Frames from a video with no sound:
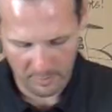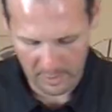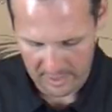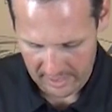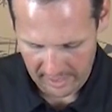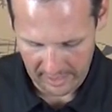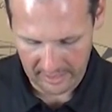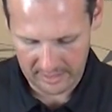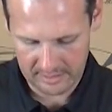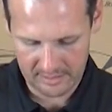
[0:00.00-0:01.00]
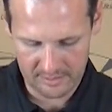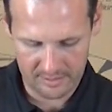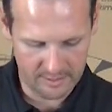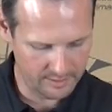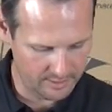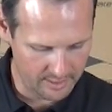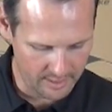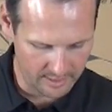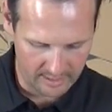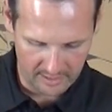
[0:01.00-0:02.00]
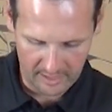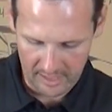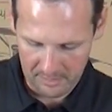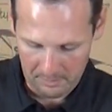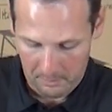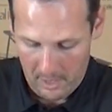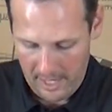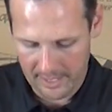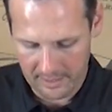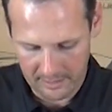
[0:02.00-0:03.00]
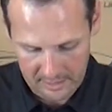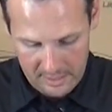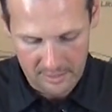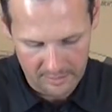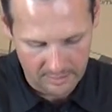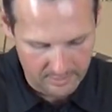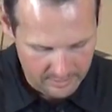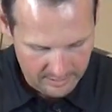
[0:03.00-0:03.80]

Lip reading: but to see it mine here,